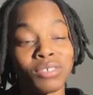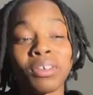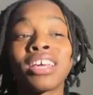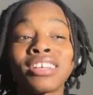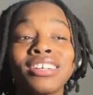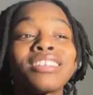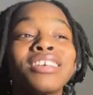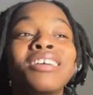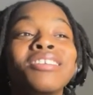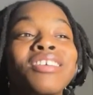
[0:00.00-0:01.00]
We had a good
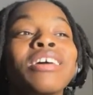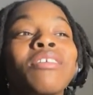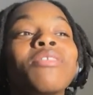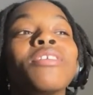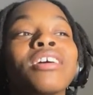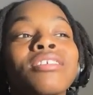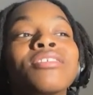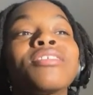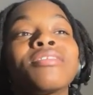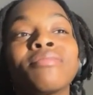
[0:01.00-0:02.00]
time though at Waffle
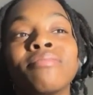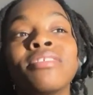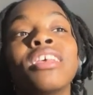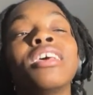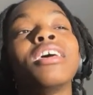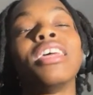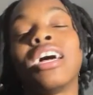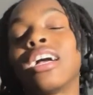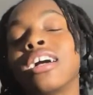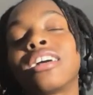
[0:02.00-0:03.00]
House, and
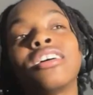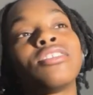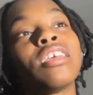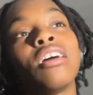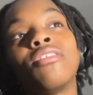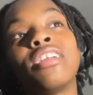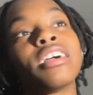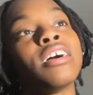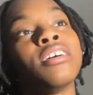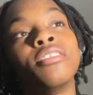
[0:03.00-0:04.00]
I got cussed out when I
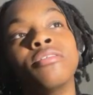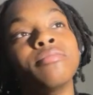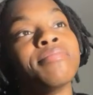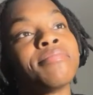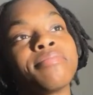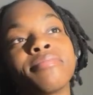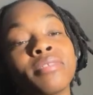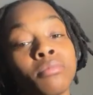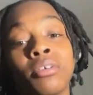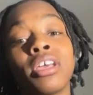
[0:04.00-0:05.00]
got home.
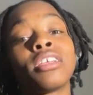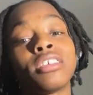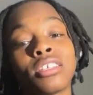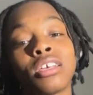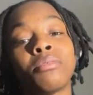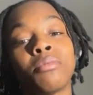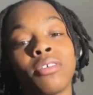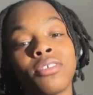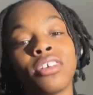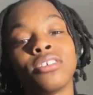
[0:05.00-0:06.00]
But we had a good time at
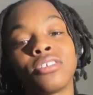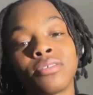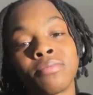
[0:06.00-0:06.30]
Waffle House.